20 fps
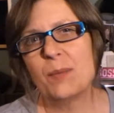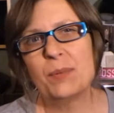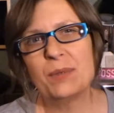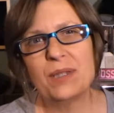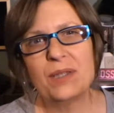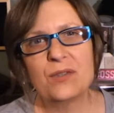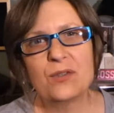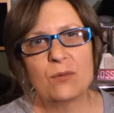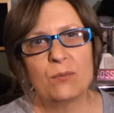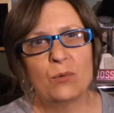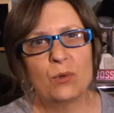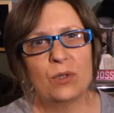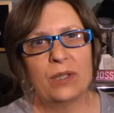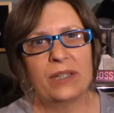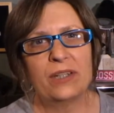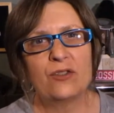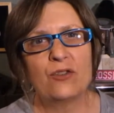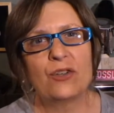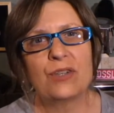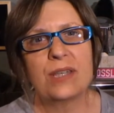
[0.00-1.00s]
but these are more
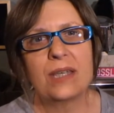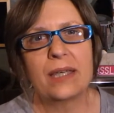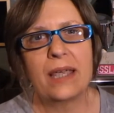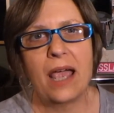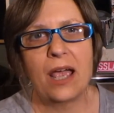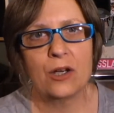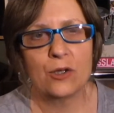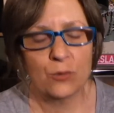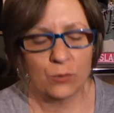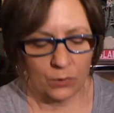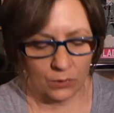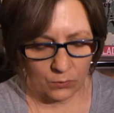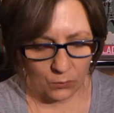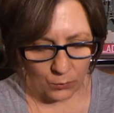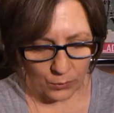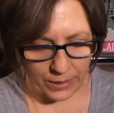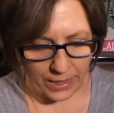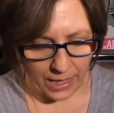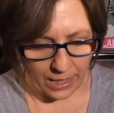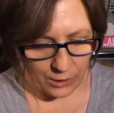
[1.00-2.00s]
like dressy casual
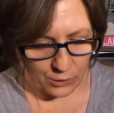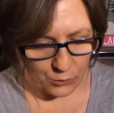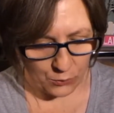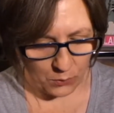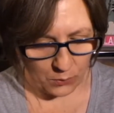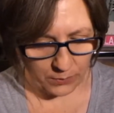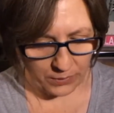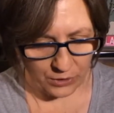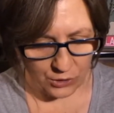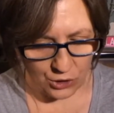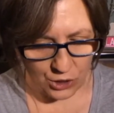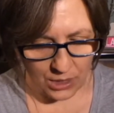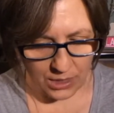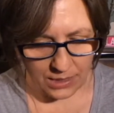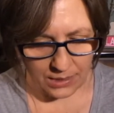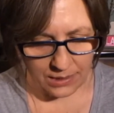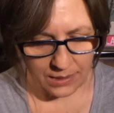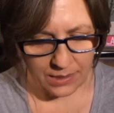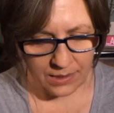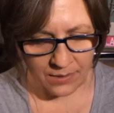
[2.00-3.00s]
or casual with
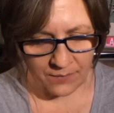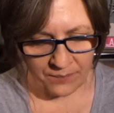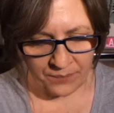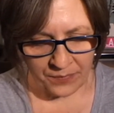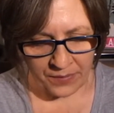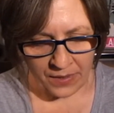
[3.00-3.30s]
jeans.